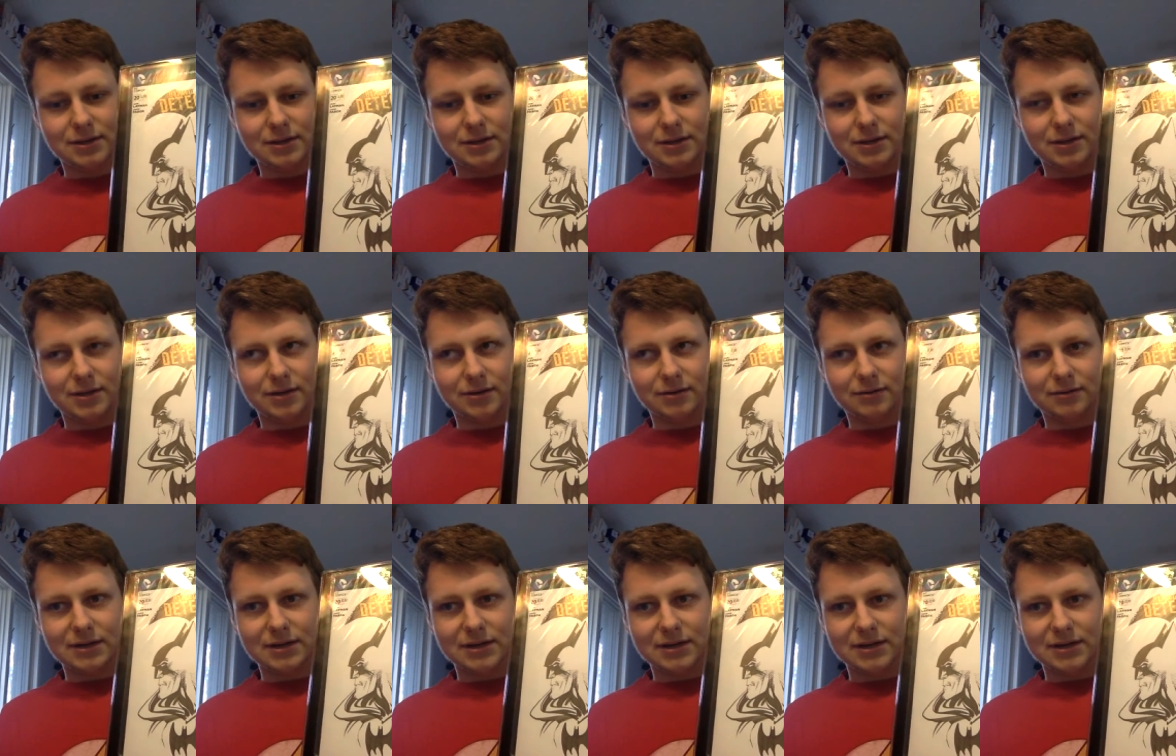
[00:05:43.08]
you
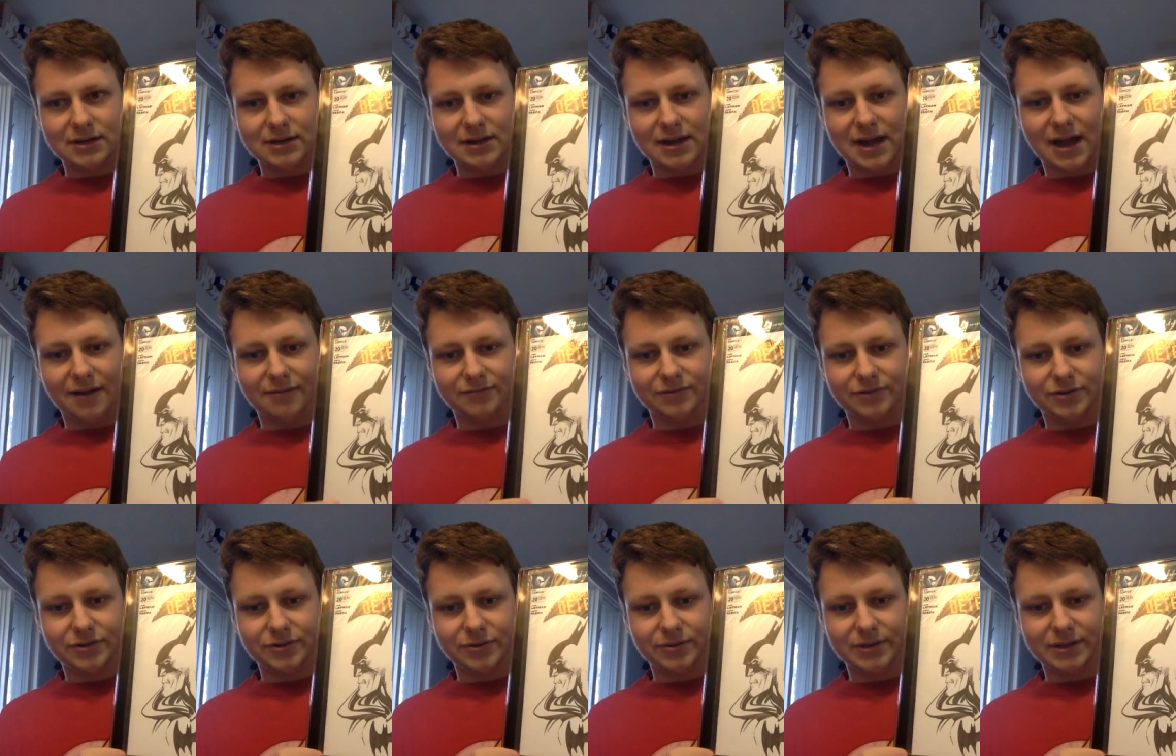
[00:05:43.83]
know, uh,
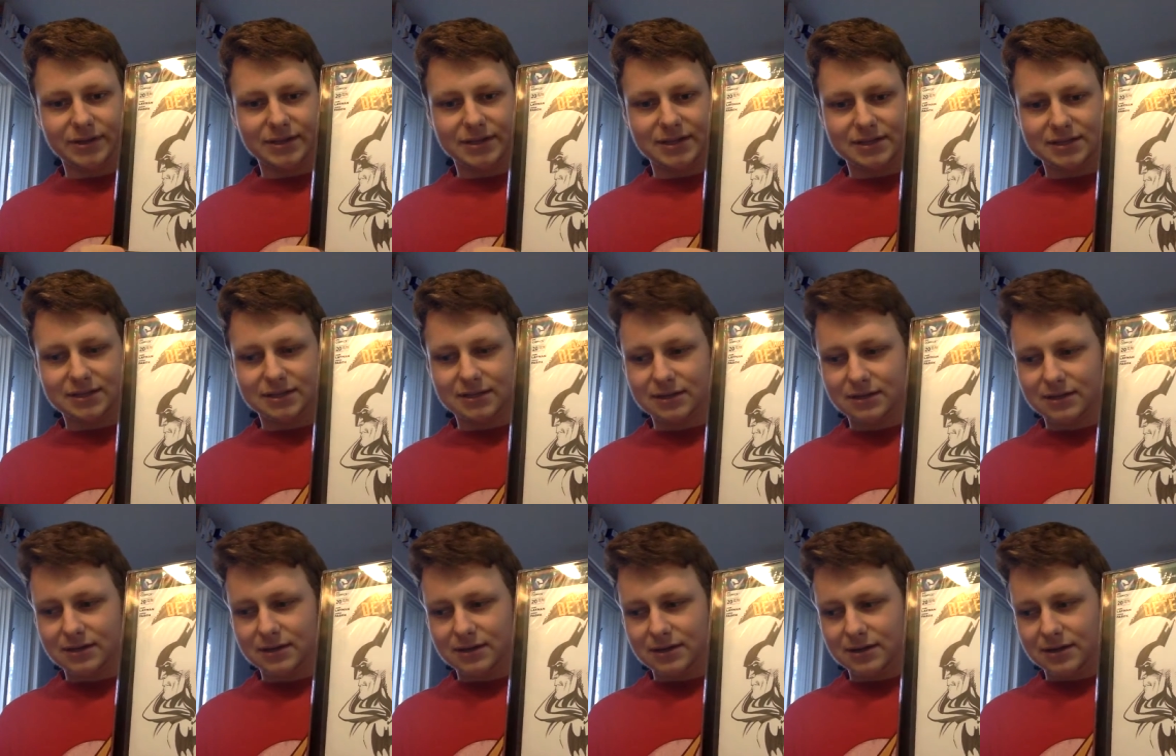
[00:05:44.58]
after doing this.
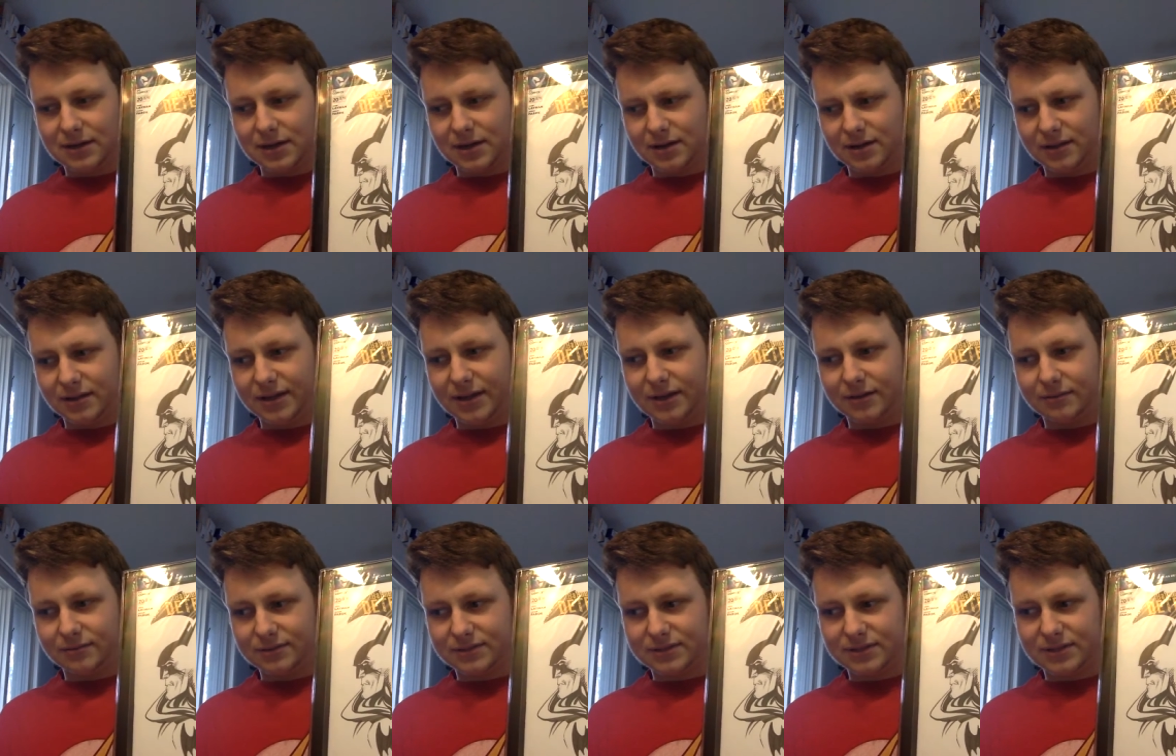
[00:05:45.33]
Uh,
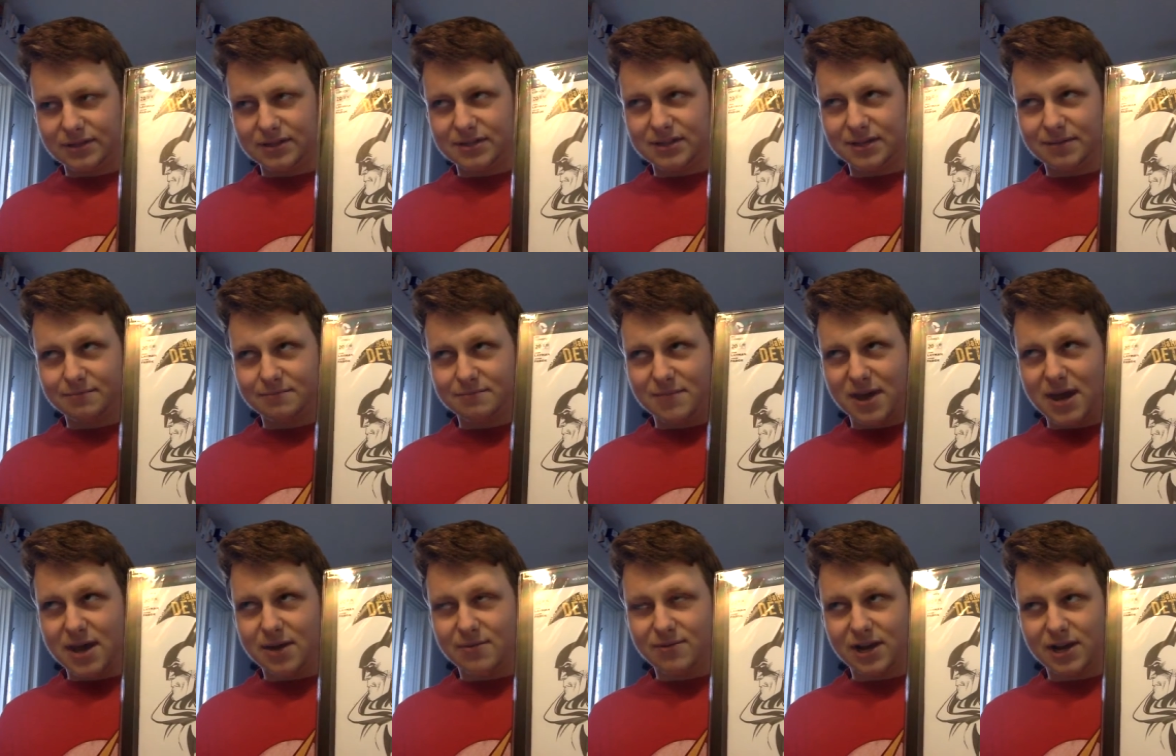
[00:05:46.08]
yeah, it was in
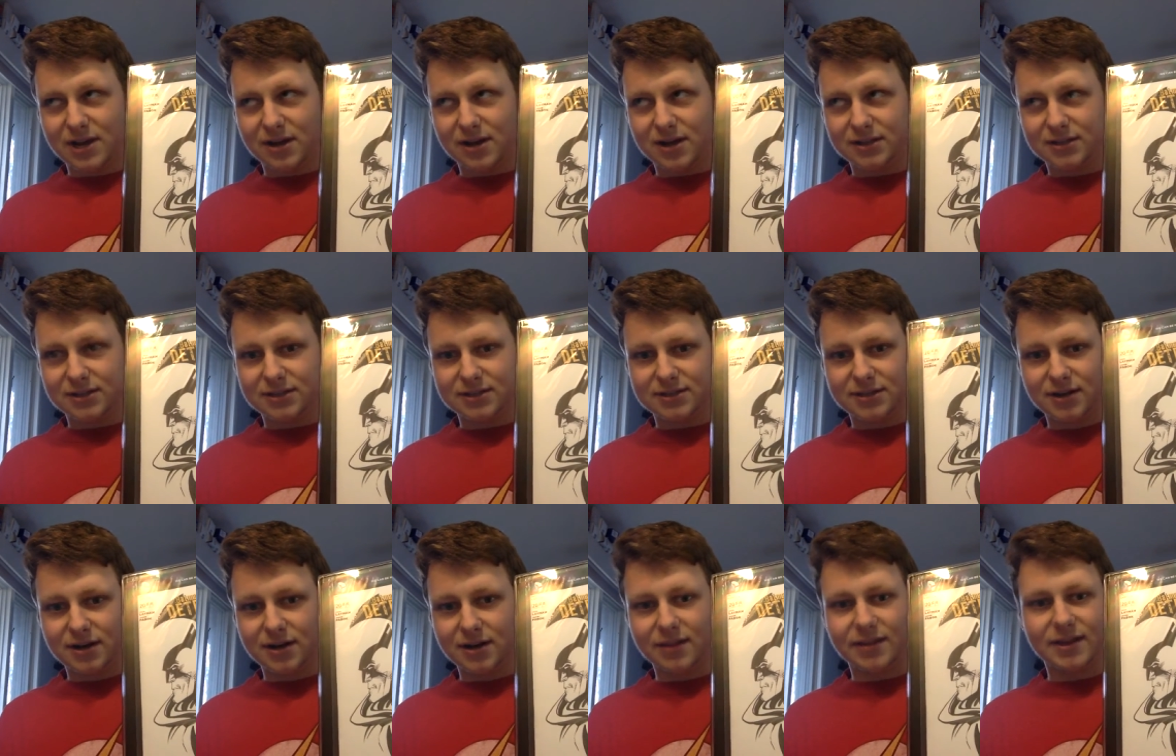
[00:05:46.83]
May when I got this
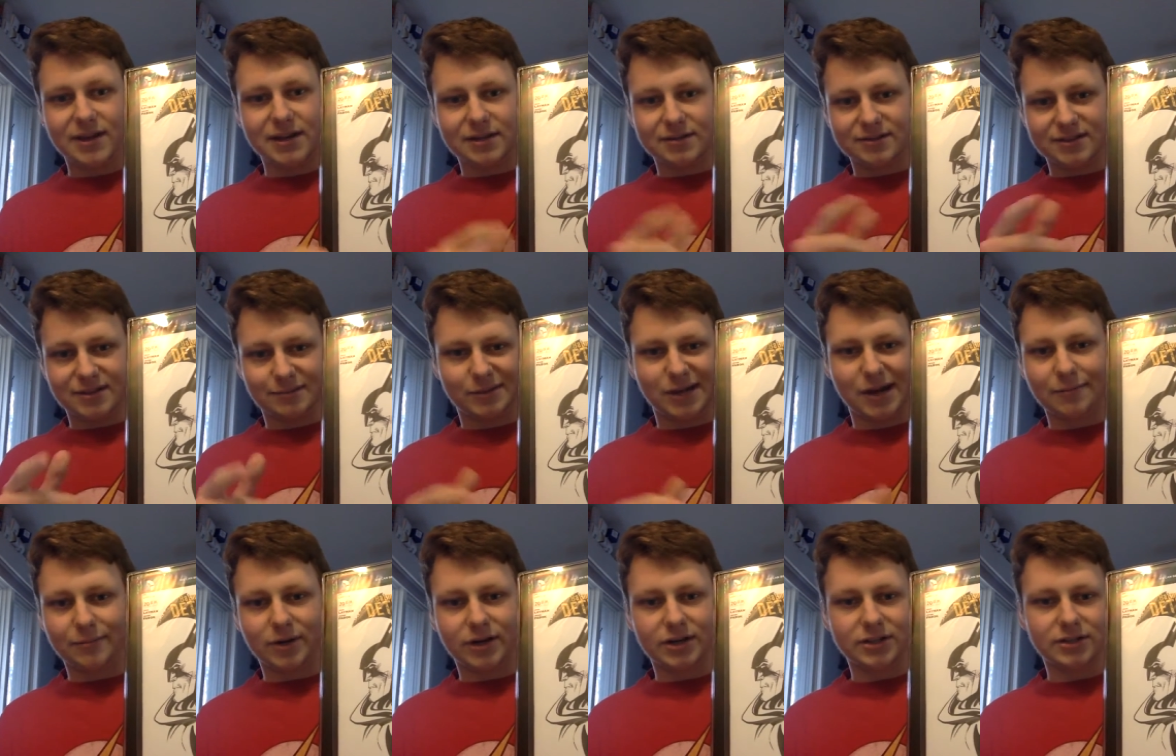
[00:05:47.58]
done, and then in
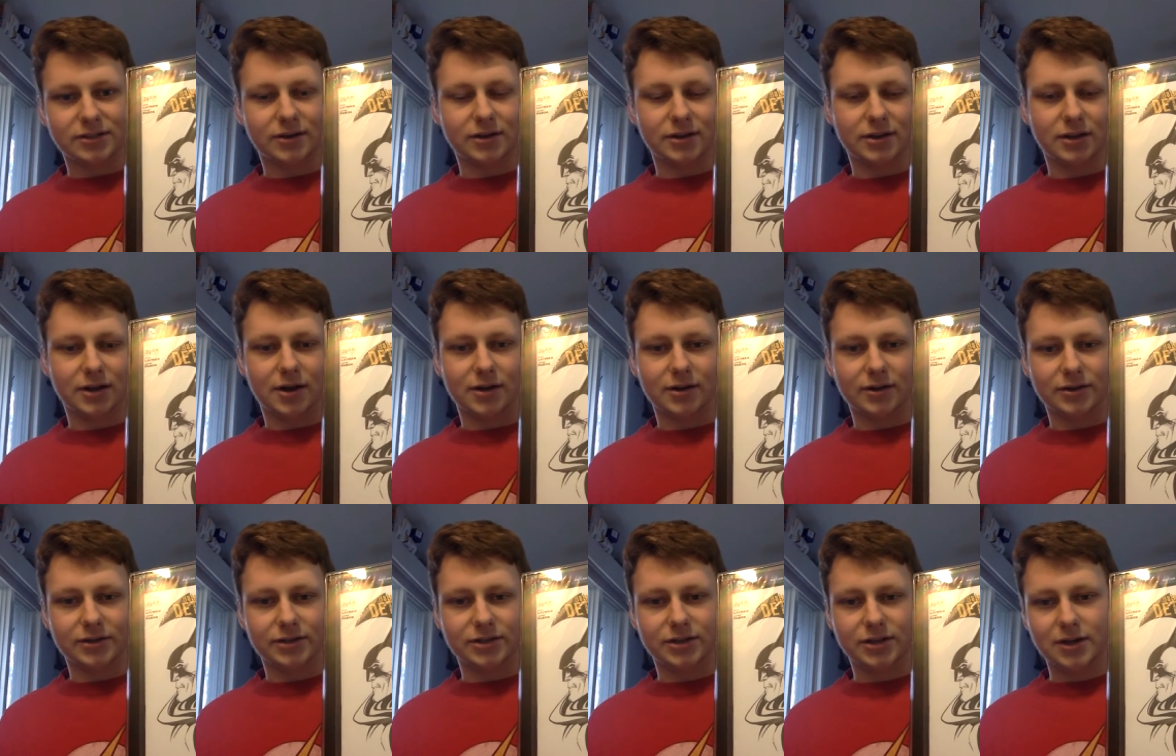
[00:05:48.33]
September I started
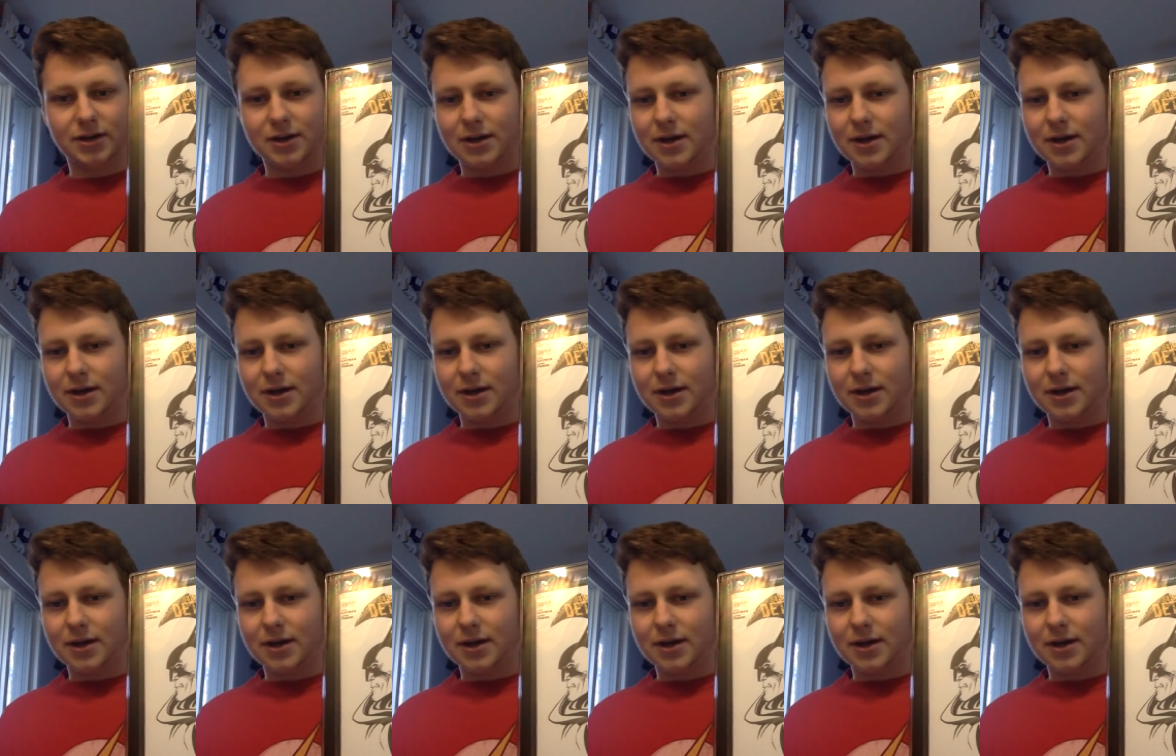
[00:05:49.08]
college.